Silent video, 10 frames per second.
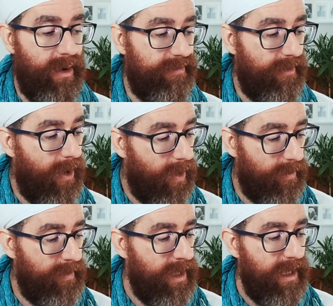of
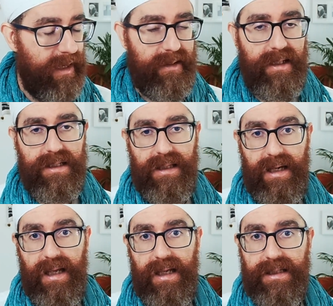Om, these
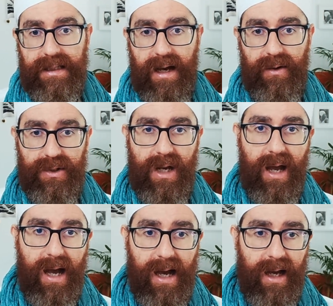three sounds
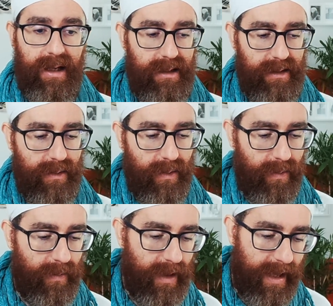are
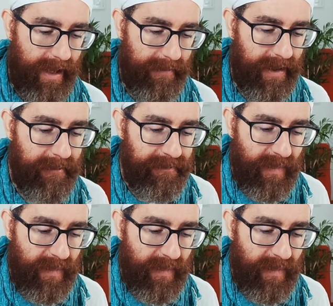U, M.